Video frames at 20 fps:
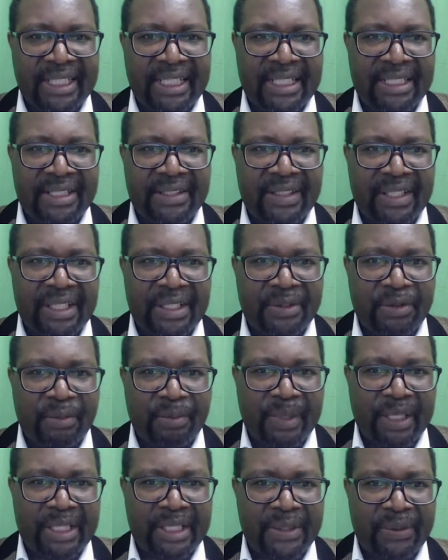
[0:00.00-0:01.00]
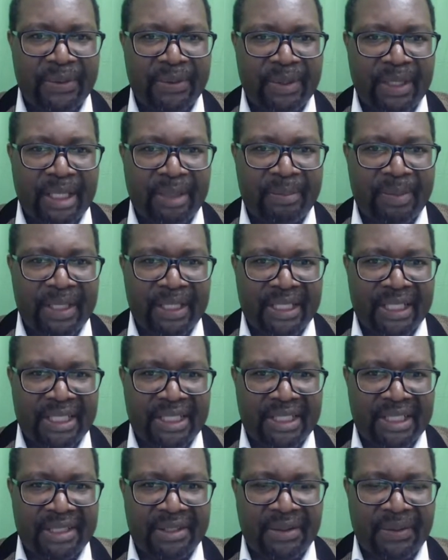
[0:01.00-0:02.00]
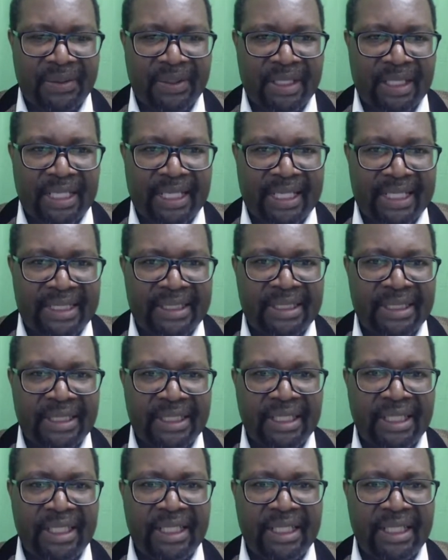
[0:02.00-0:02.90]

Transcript: and then you make your application online.